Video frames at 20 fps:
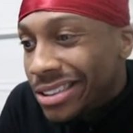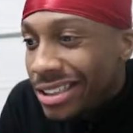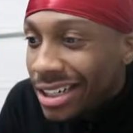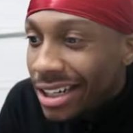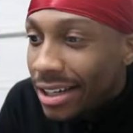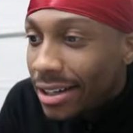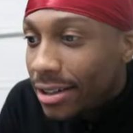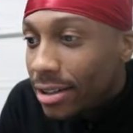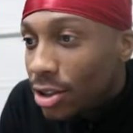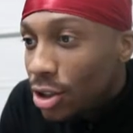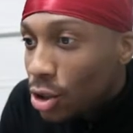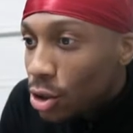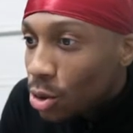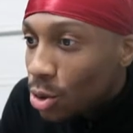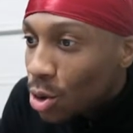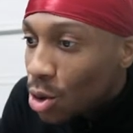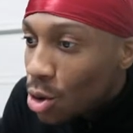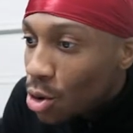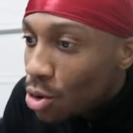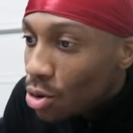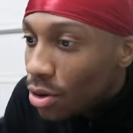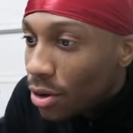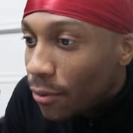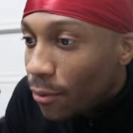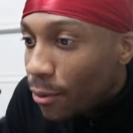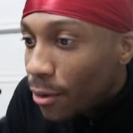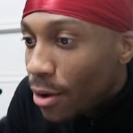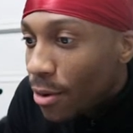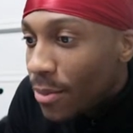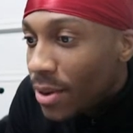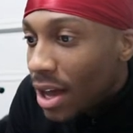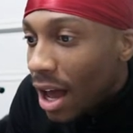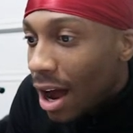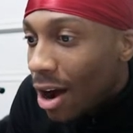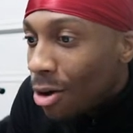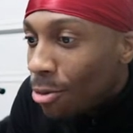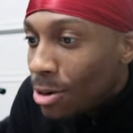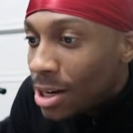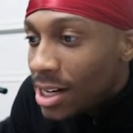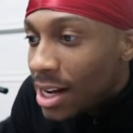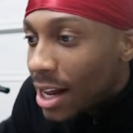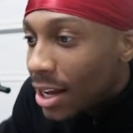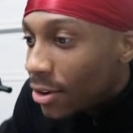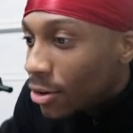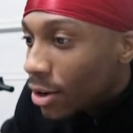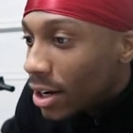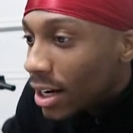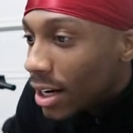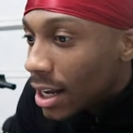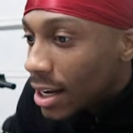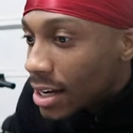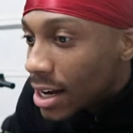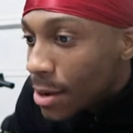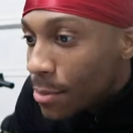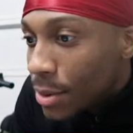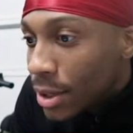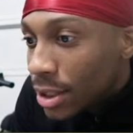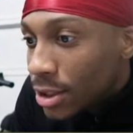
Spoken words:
And a little cool, you feel me? I don't really like green like that,